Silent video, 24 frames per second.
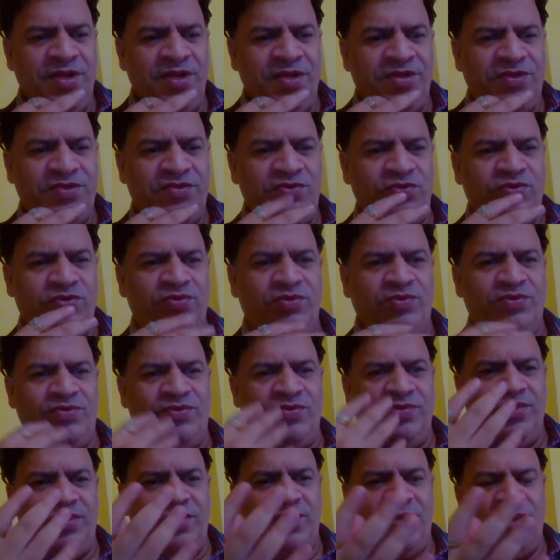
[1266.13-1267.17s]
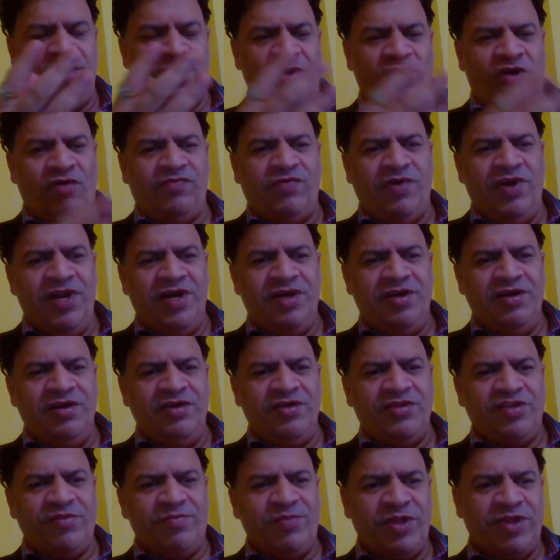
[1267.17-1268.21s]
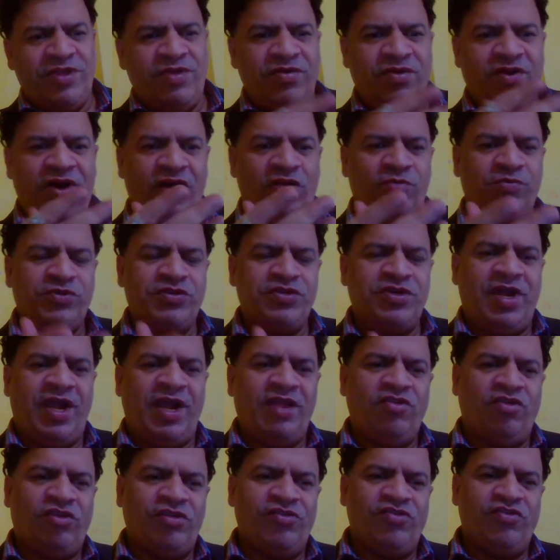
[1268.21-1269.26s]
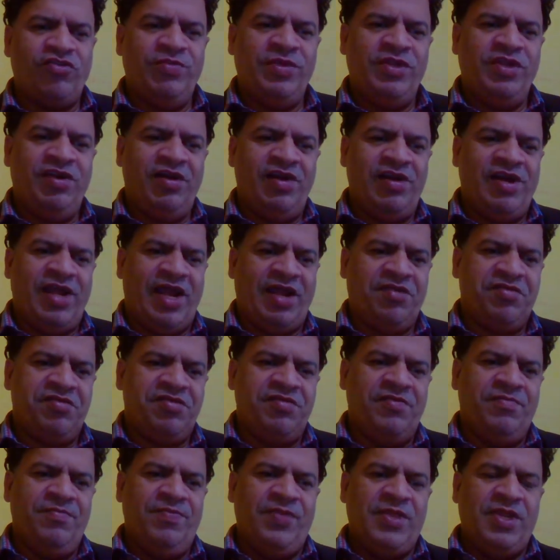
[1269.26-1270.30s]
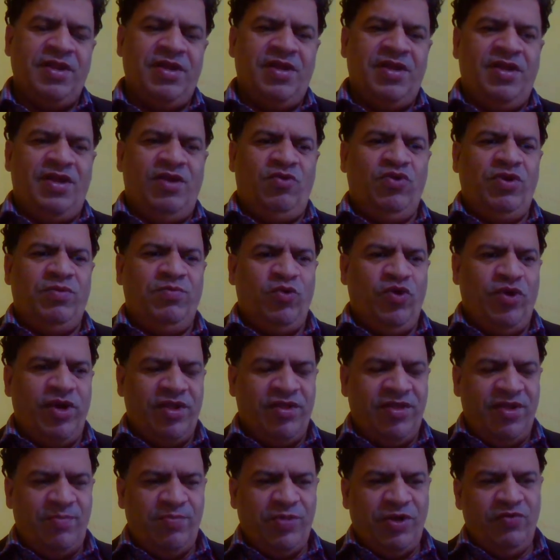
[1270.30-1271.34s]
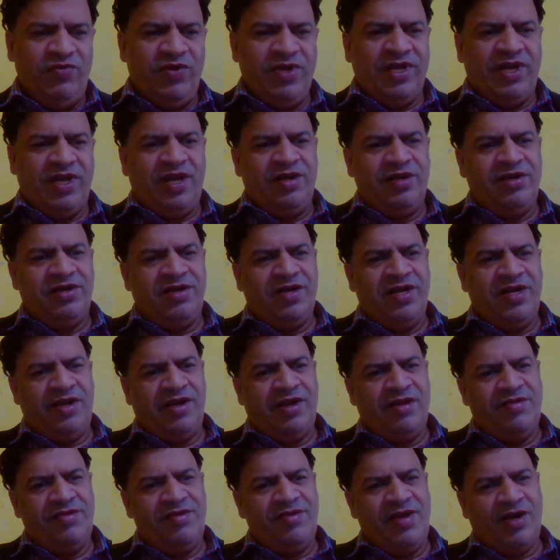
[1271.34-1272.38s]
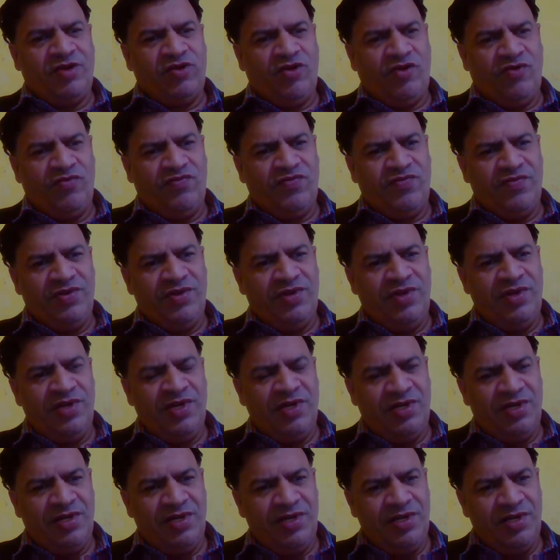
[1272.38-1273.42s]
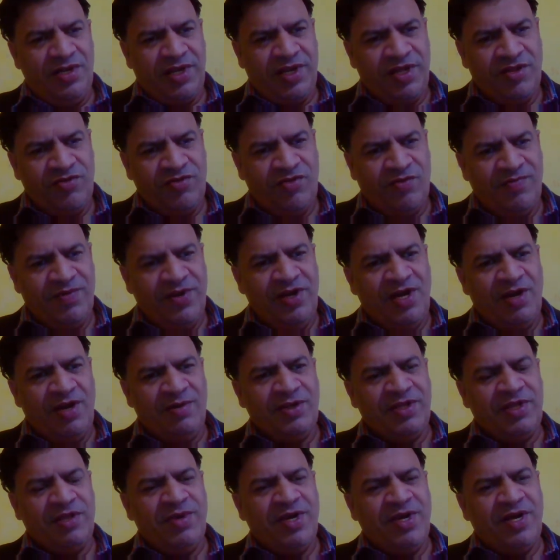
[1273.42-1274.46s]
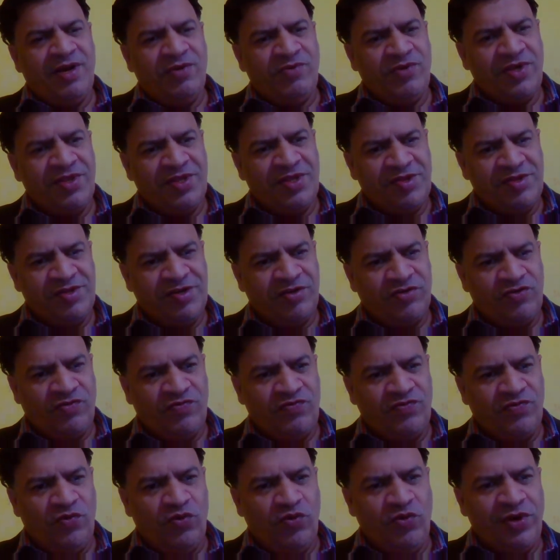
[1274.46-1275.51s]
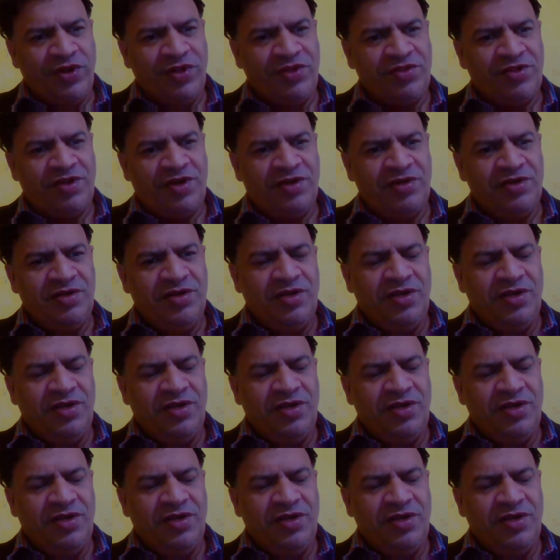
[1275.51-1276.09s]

So of late, the specific adoption has also been relaxed. Now, one more example we can take is that of the case of Nilavati Behera versus State of Orissa,